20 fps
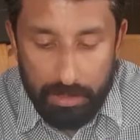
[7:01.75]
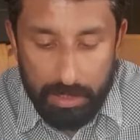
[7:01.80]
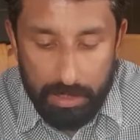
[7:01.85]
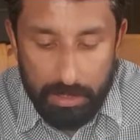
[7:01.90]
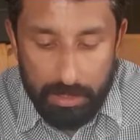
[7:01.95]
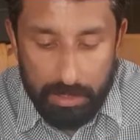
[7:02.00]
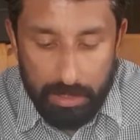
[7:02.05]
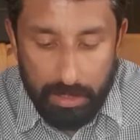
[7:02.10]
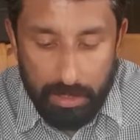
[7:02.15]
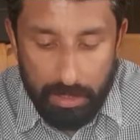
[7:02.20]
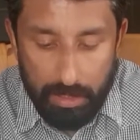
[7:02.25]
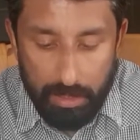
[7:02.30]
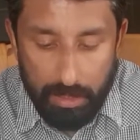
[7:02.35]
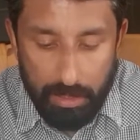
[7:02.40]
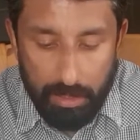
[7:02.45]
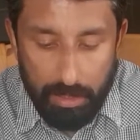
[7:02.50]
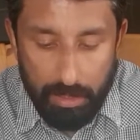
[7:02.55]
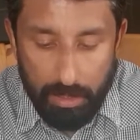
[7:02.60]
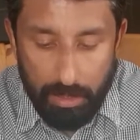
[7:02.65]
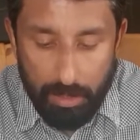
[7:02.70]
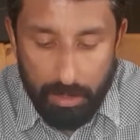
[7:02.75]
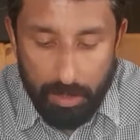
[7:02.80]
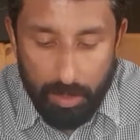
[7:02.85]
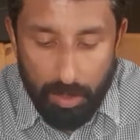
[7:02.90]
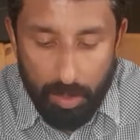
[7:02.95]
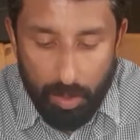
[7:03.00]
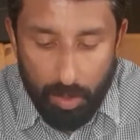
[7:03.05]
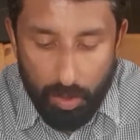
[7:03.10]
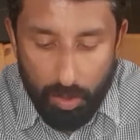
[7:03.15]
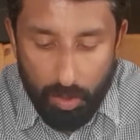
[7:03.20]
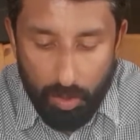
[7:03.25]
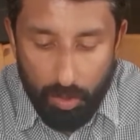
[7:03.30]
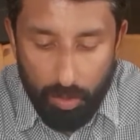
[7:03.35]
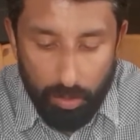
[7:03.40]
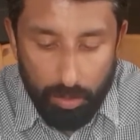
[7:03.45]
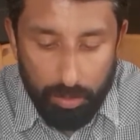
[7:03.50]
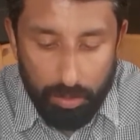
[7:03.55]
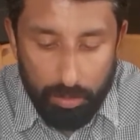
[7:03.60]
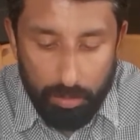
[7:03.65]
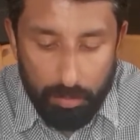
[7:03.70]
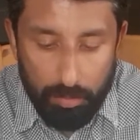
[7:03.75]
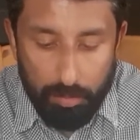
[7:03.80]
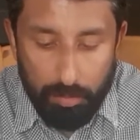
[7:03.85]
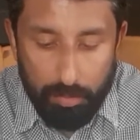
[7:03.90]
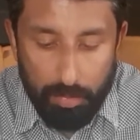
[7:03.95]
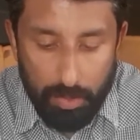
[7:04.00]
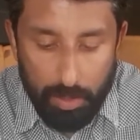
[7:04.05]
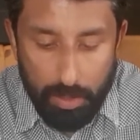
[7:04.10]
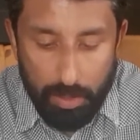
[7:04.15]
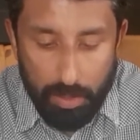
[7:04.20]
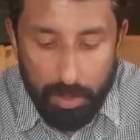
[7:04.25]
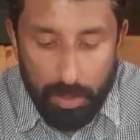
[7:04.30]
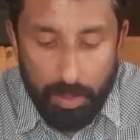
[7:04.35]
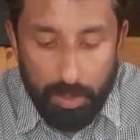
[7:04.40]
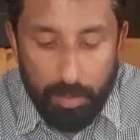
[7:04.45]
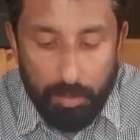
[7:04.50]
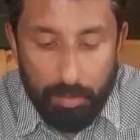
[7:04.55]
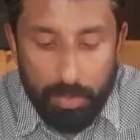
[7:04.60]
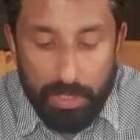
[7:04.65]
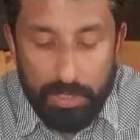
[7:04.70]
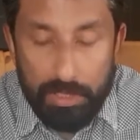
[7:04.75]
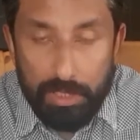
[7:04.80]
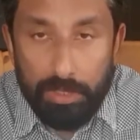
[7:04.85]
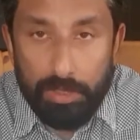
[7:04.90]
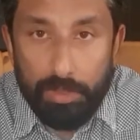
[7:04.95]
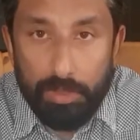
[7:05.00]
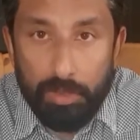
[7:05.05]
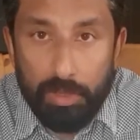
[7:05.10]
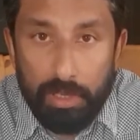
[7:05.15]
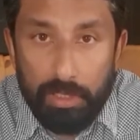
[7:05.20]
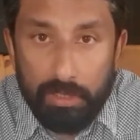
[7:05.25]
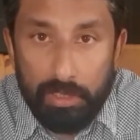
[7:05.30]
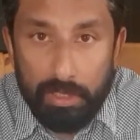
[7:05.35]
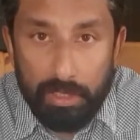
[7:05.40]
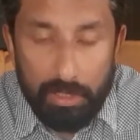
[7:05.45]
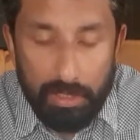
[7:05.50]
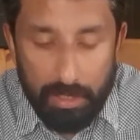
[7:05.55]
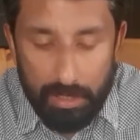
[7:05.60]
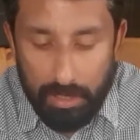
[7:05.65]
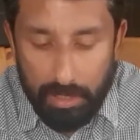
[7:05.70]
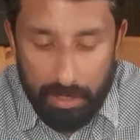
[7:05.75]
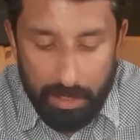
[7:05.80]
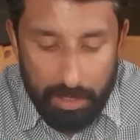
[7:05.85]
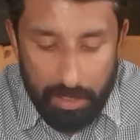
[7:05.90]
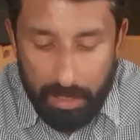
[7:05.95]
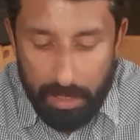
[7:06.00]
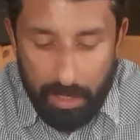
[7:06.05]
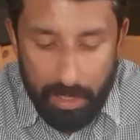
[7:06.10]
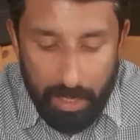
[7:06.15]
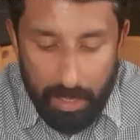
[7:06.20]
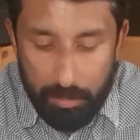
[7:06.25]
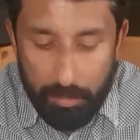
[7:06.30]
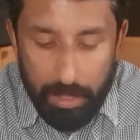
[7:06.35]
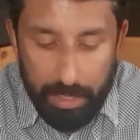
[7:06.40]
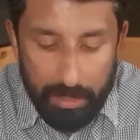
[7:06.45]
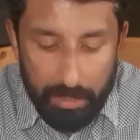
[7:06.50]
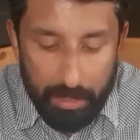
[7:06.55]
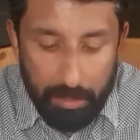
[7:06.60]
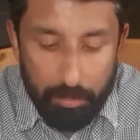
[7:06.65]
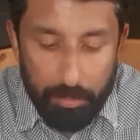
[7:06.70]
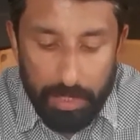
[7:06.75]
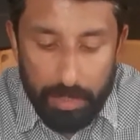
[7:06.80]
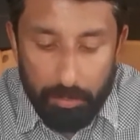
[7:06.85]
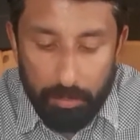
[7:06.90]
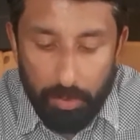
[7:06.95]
just all press it together and make a big